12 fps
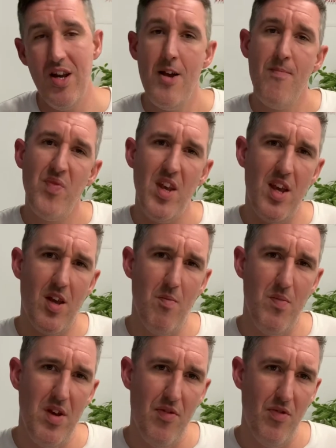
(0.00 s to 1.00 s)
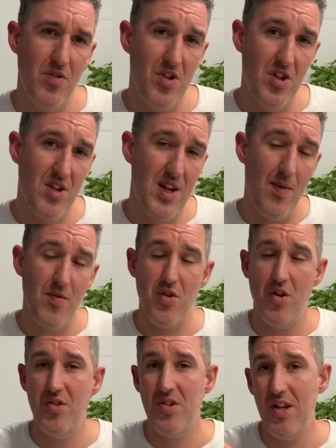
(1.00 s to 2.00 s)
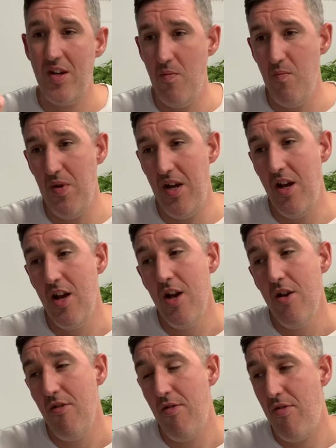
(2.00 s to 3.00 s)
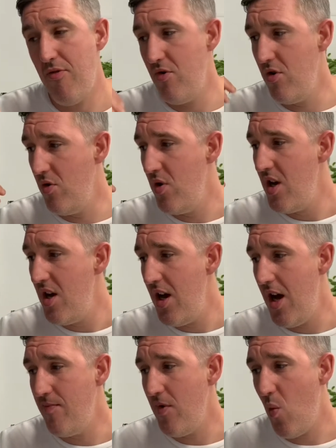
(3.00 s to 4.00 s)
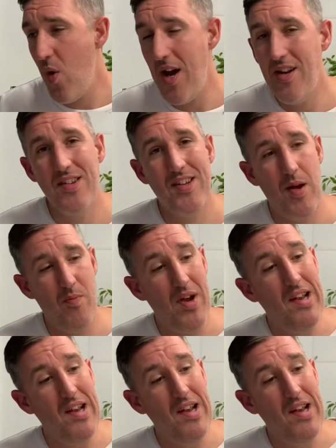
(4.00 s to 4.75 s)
It can be through snapshots. It can be through awareness campaigns.